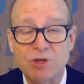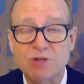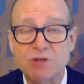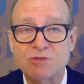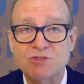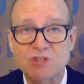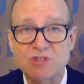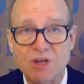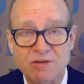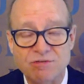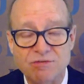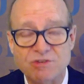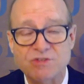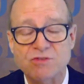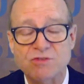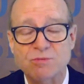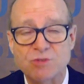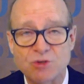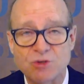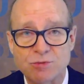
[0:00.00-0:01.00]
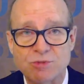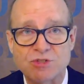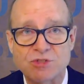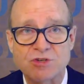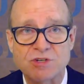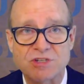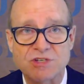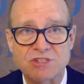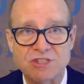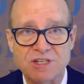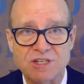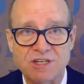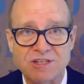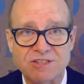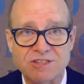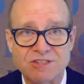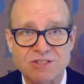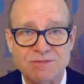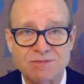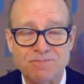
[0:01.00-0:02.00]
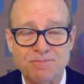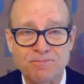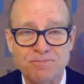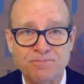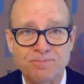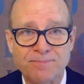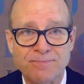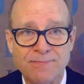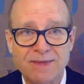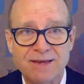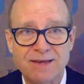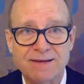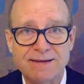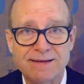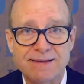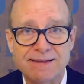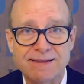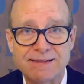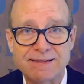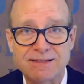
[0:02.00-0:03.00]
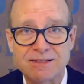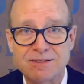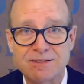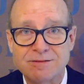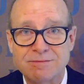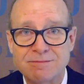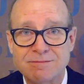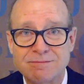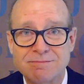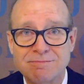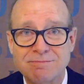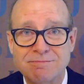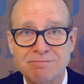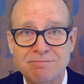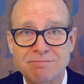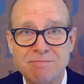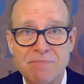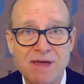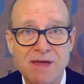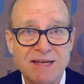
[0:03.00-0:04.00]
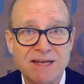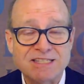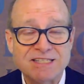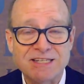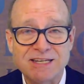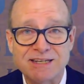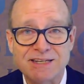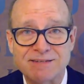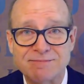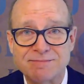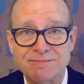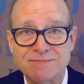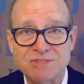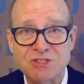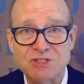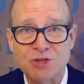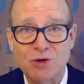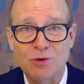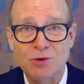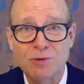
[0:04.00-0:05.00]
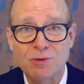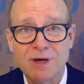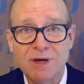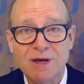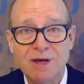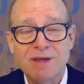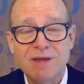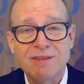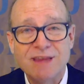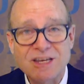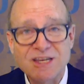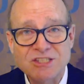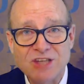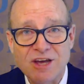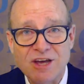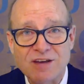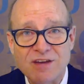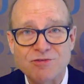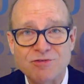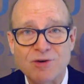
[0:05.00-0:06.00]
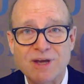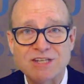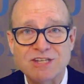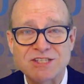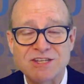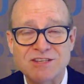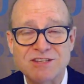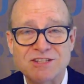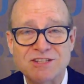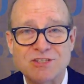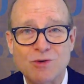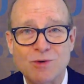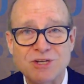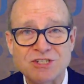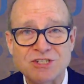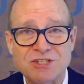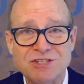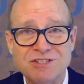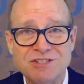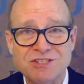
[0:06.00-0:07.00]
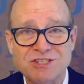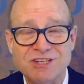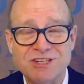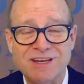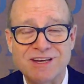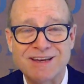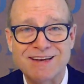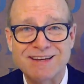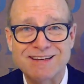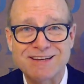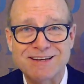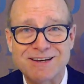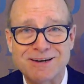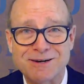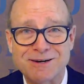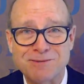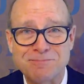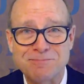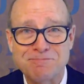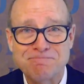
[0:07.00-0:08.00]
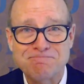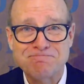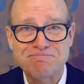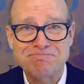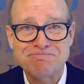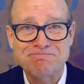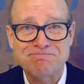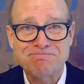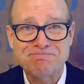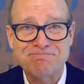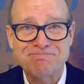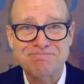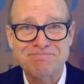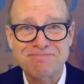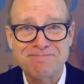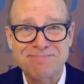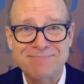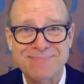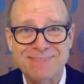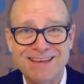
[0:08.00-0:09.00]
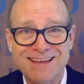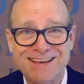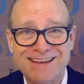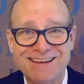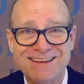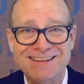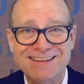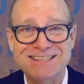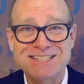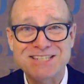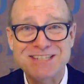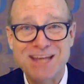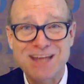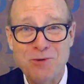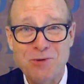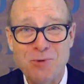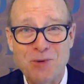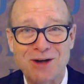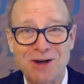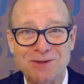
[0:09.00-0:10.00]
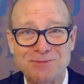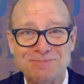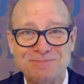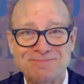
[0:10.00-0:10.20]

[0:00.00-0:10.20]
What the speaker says: who suffers from Dupuytren disease. And that's it. So thanks, Anna, for asking these questions, and stay well.